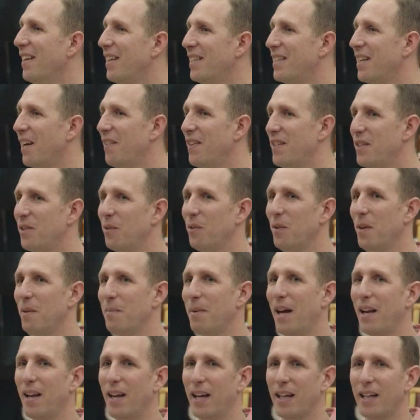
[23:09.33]
So it's all
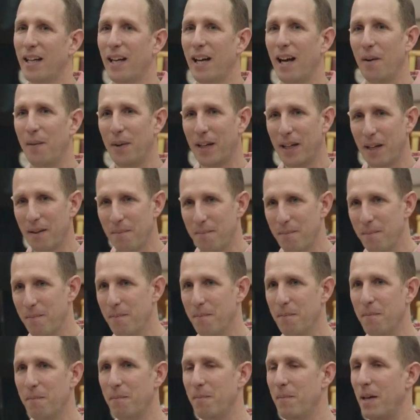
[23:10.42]
about how we can
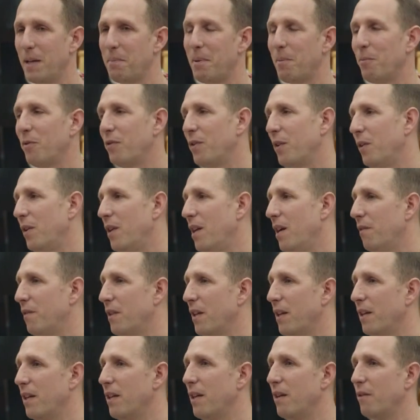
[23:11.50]
make people feel loved
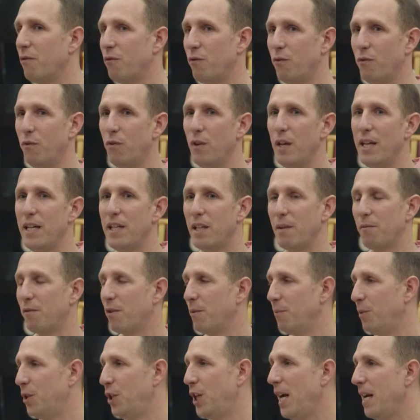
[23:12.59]
and release them
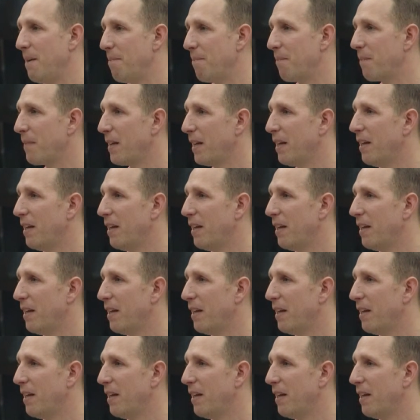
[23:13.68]
from shame,